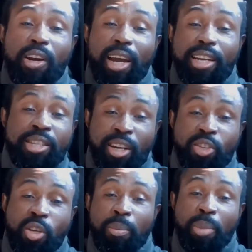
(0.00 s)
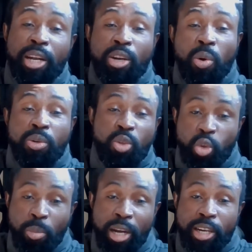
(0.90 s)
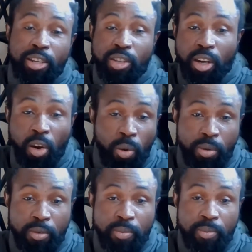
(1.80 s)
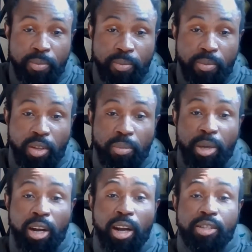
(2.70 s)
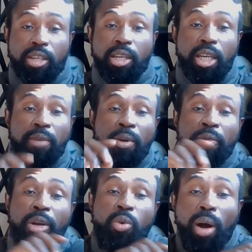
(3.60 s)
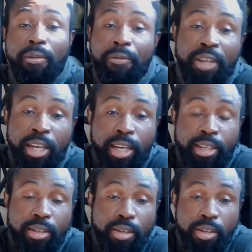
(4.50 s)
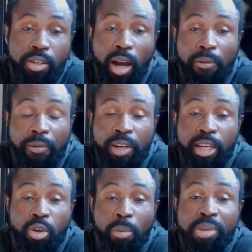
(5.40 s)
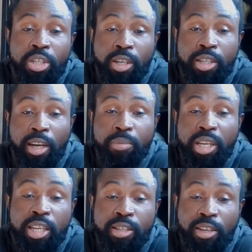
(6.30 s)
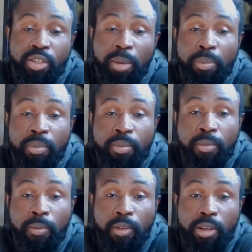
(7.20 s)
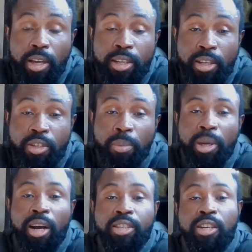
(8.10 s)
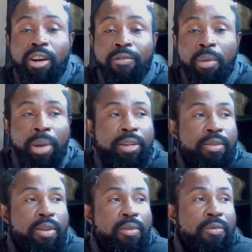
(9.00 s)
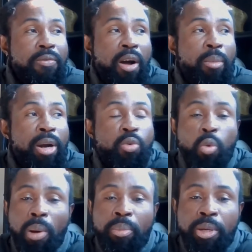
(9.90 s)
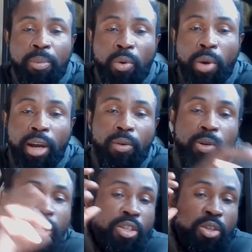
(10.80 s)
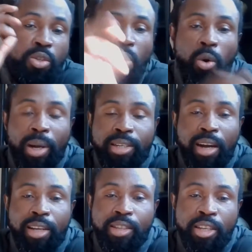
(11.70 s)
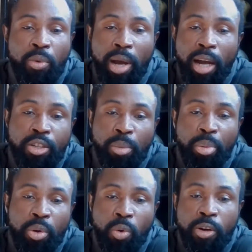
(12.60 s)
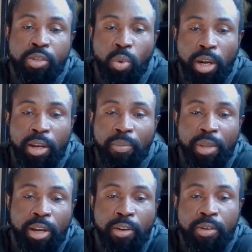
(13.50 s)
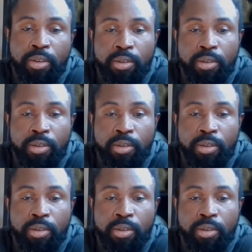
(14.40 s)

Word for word: get intercept and they go into somebody else's account. Because even if you do affiliate, your affiliate commission can be intercept. Intercept because the government form a group of people where you could listen to our thoughts. Anyway, entrepreneurs, one of them there